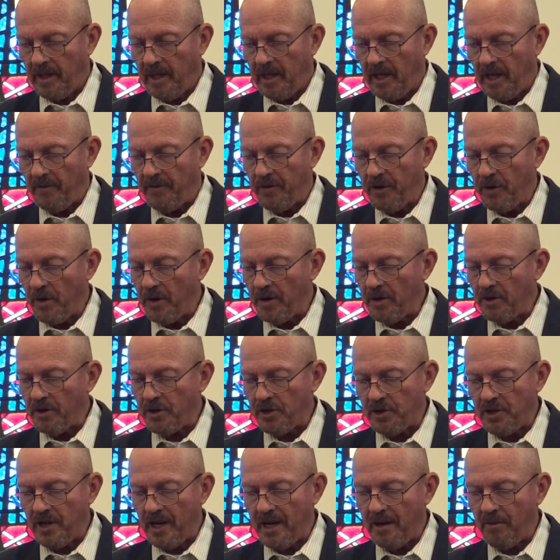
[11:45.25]
If you
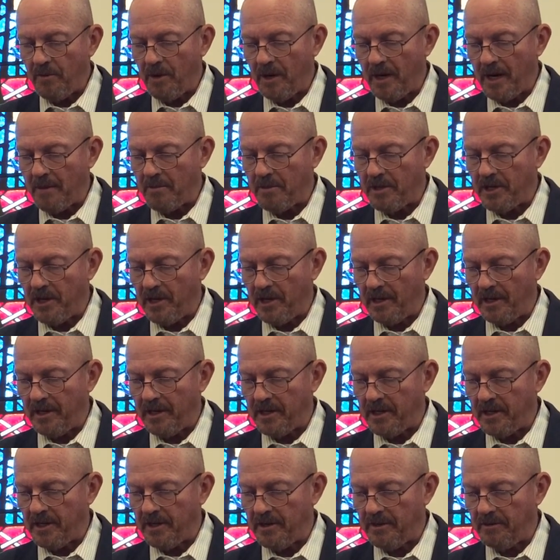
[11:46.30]
understand what I'm
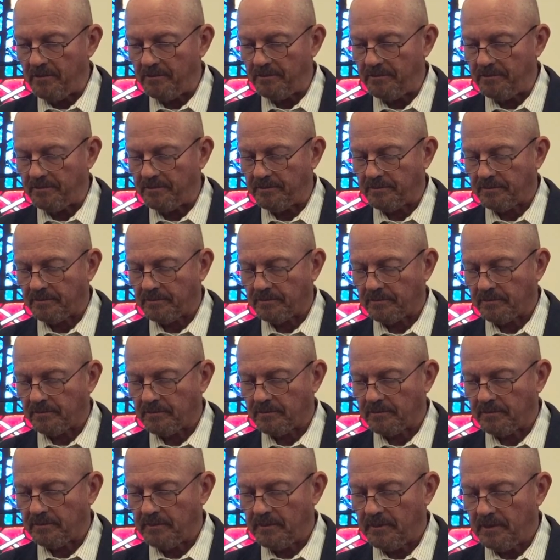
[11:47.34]
telling you,
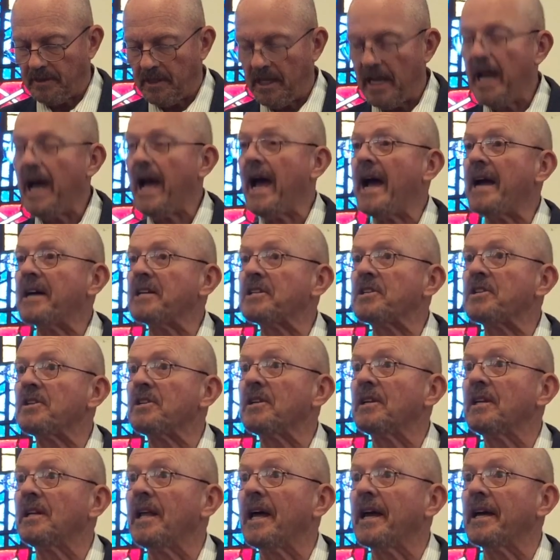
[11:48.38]
act
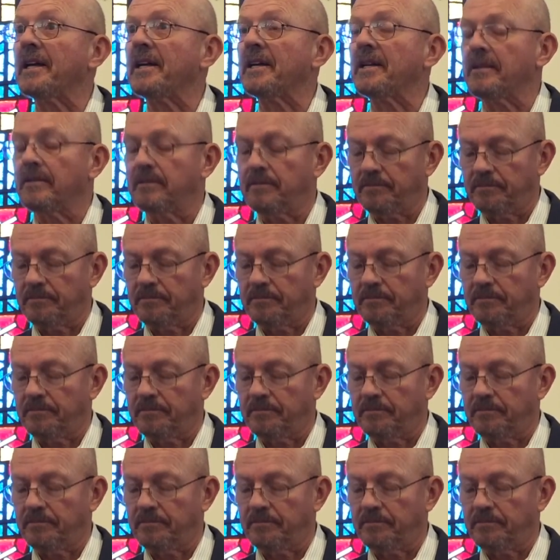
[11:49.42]
like it.